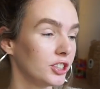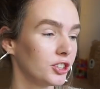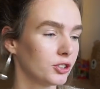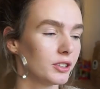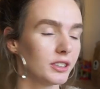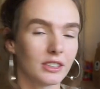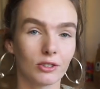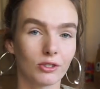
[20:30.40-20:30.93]

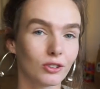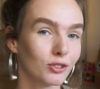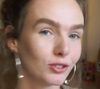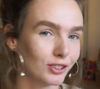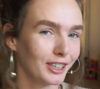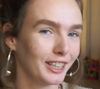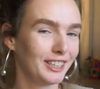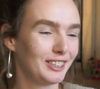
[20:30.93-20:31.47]
sure.
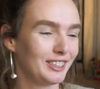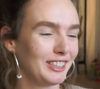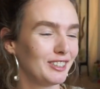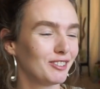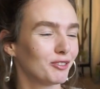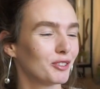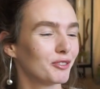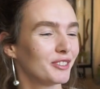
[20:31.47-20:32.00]

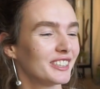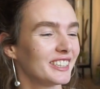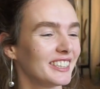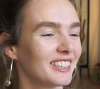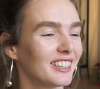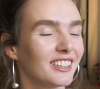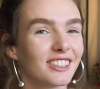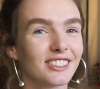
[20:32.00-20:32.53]
These were really
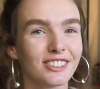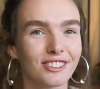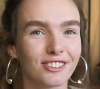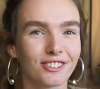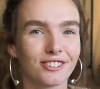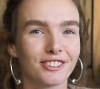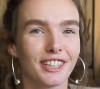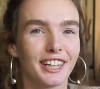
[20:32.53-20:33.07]
the last
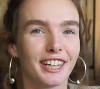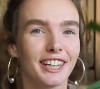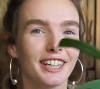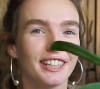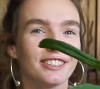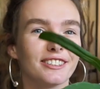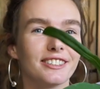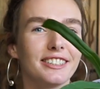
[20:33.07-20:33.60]
two.
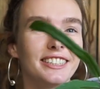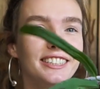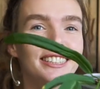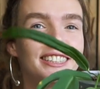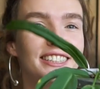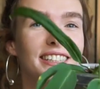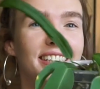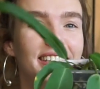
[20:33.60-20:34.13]
So
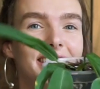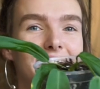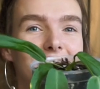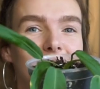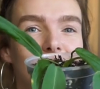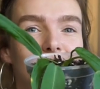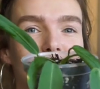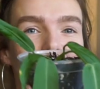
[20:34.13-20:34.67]
this
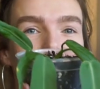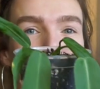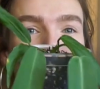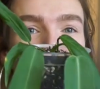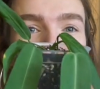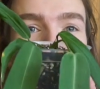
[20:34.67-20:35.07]
is also